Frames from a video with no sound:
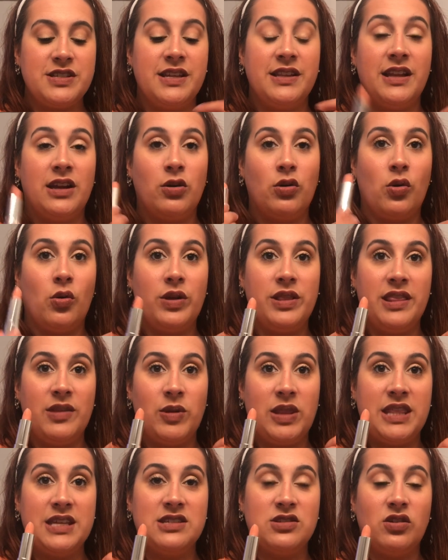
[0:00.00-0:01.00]
and then I'll go in
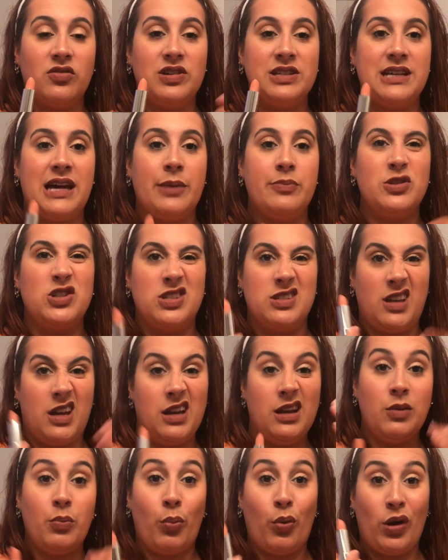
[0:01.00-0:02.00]
with this over top, just
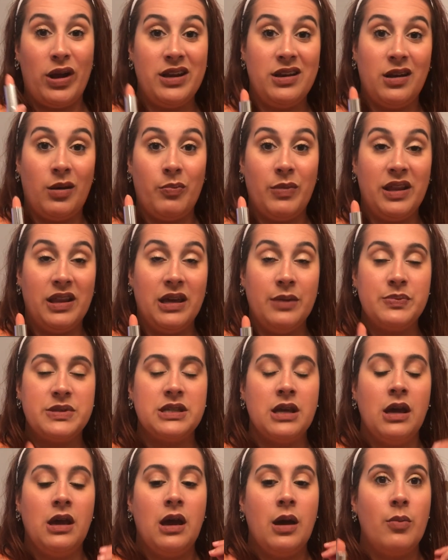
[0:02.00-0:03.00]
kind of brighten up my lips.
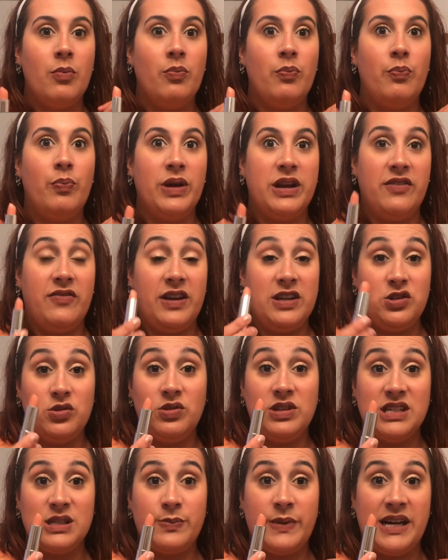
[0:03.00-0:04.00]
But if I do
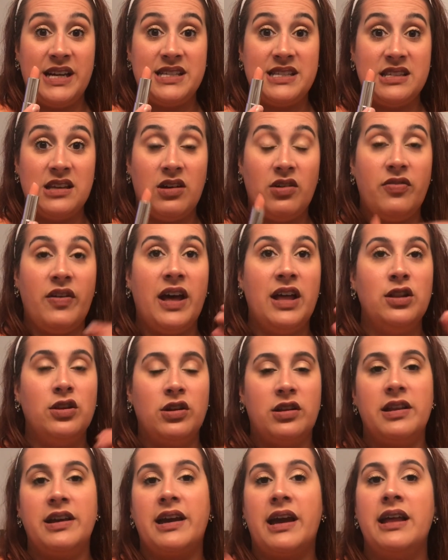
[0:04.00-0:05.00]
this by itself, I
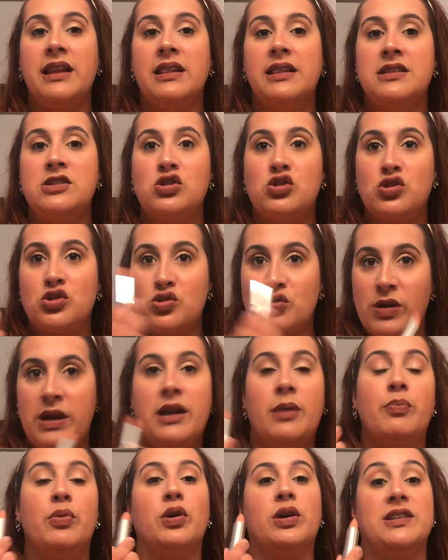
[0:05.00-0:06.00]
look like I straight
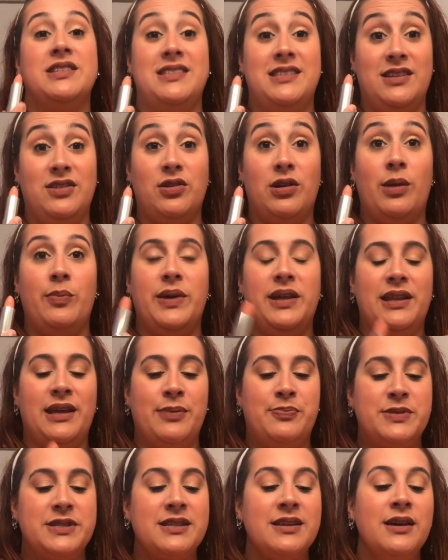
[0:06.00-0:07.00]
up put concealer on my
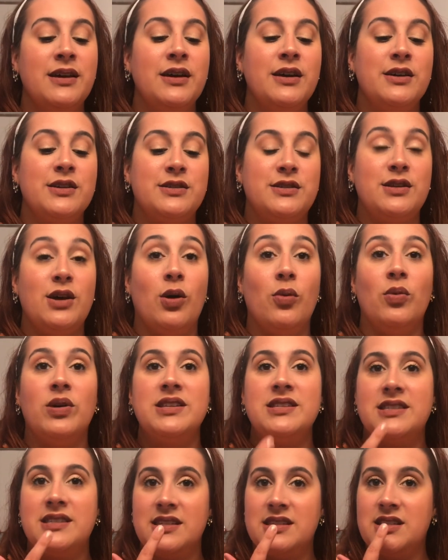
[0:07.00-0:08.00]
lips. So
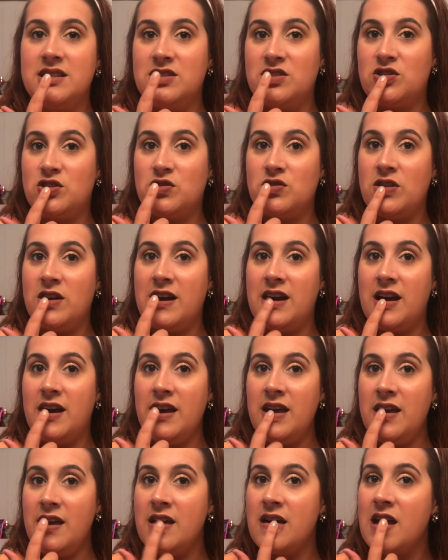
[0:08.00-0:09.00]
once this is
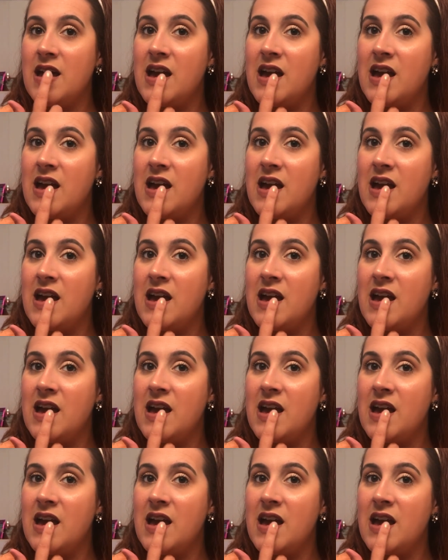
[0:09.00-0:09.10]
dry,